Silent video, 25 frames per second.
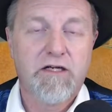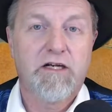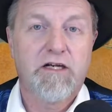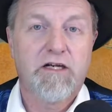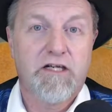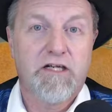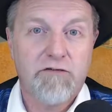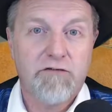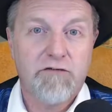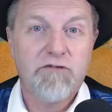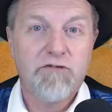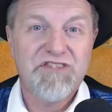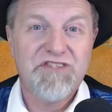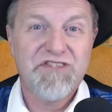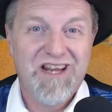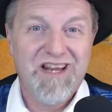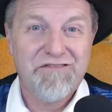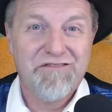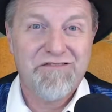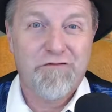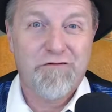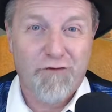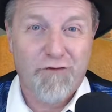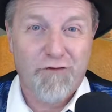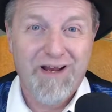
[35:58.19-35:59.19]
He was a
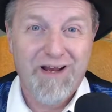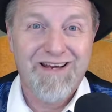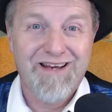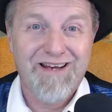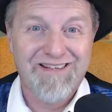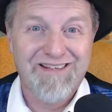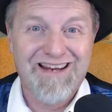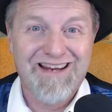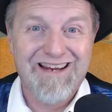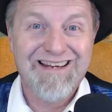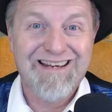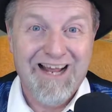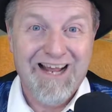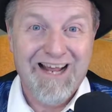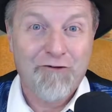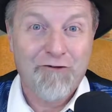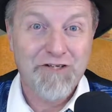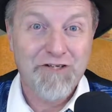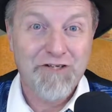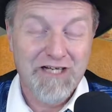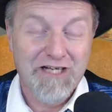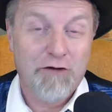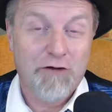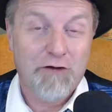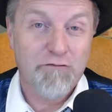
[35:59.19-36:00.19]
friend, an
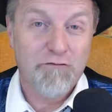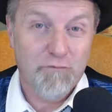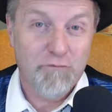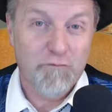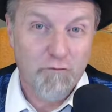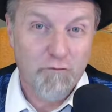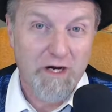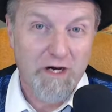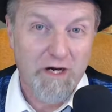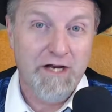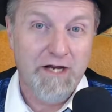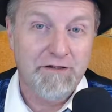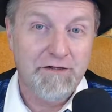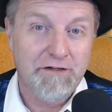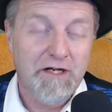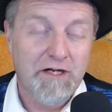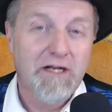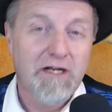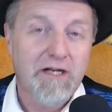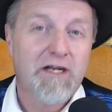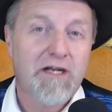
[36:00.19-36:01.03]
out-and-out friend.